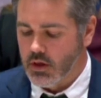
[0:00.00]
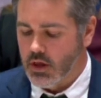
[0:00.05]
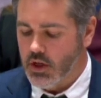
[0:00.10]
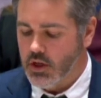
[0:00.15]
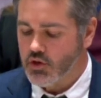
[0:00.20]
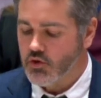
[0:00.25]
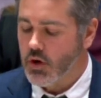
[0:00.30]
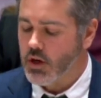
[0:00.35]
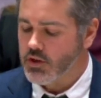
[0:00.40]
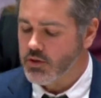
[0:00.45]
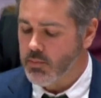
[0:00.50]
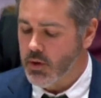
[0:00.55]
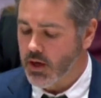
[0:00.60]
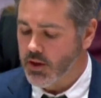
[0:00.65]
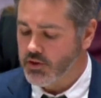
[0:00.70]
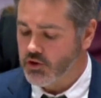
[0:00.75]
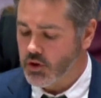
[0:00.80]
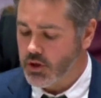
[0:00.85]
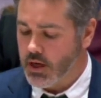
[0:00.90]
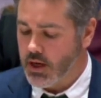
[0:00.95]
Israel's
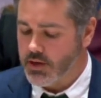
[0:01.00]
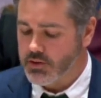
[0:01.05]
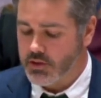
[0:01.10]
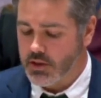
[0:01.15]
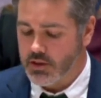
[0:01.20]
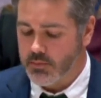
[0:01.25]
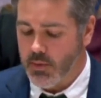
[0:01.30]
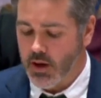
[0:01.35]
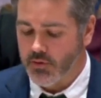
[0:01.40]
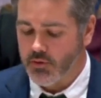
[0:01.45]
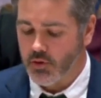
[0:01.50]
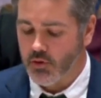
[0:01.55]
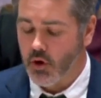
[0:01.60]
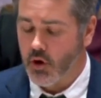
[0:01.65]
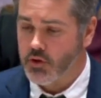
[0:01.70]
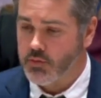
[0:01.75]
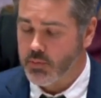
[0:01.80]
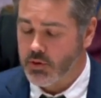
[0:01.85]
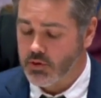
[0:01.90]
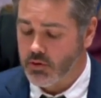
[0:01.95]
military has dismantled
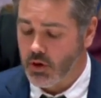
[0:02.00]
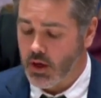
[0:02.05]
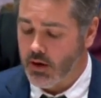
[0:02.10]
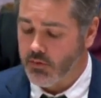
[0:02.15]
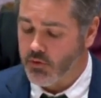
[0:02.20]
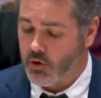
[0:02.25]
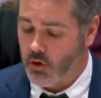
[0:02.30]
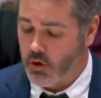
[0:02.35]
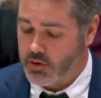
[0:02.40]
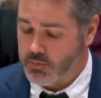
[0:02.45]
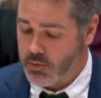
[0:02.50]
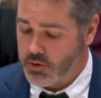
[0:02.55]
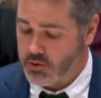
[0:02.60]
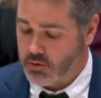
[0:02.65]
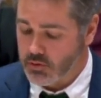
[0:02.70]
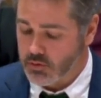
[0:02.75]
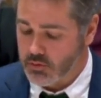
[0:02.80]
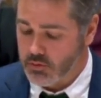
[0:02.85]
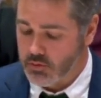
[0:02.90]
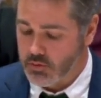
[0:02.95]
hospital after
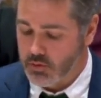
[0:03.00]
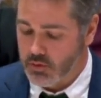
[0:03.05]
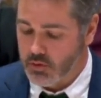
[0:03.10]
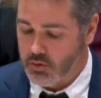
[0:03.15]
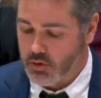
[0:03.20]
hospital.